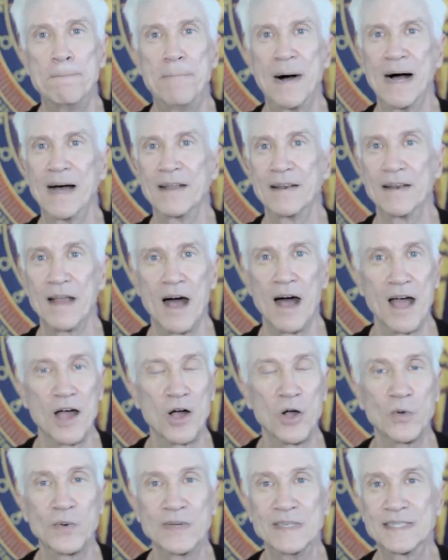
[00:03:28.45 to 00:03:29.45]
But I
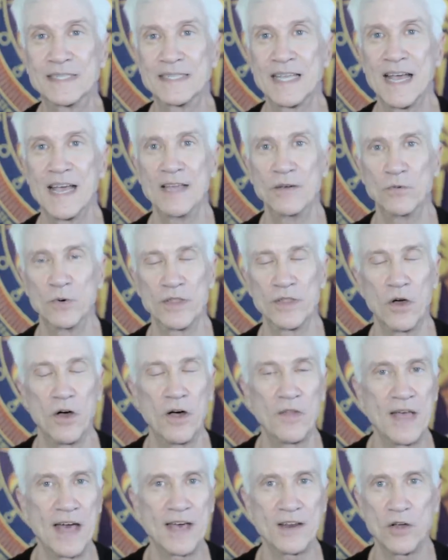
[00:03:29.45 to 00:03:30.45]
always say, with
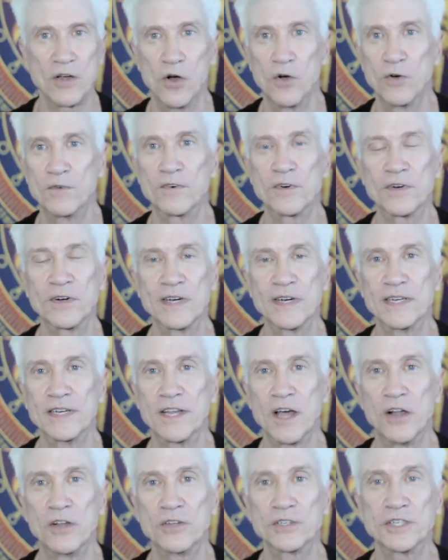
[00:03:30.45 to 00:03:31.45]
all that
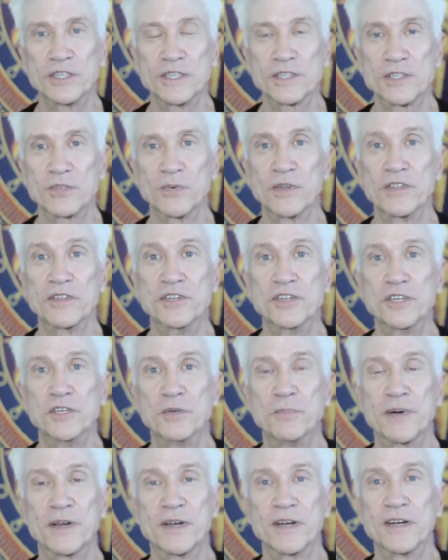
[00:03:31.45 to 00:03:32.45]
overindulgence with
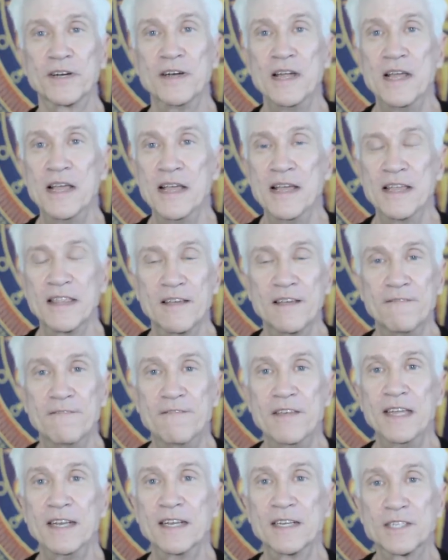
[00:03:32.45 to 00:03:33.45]
Jupiter, the
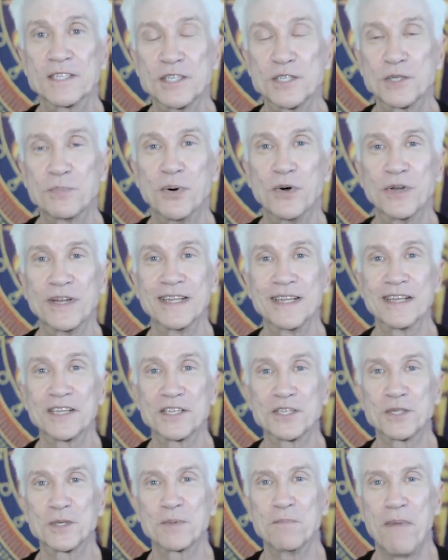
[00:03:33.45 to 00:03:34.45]
Venus is putting
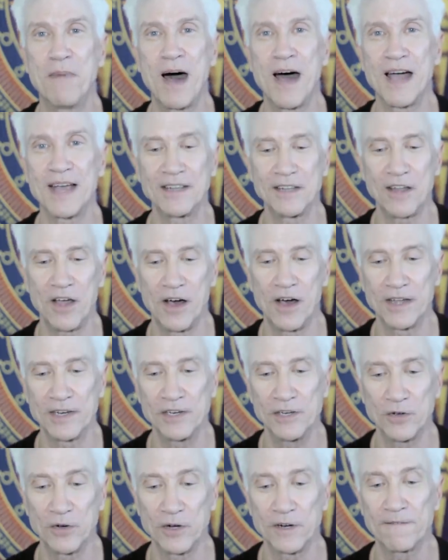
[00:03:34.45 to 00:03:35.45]
a smile
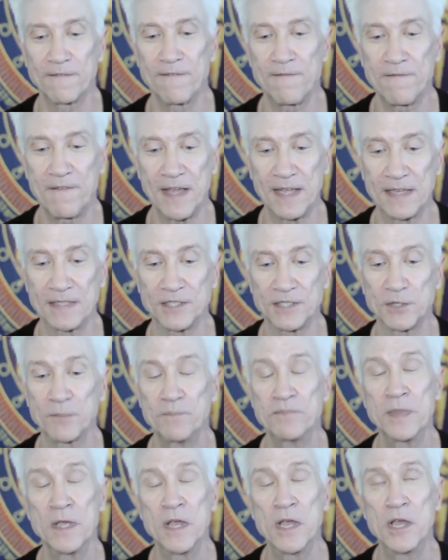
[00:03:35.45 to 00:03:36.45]
on your face.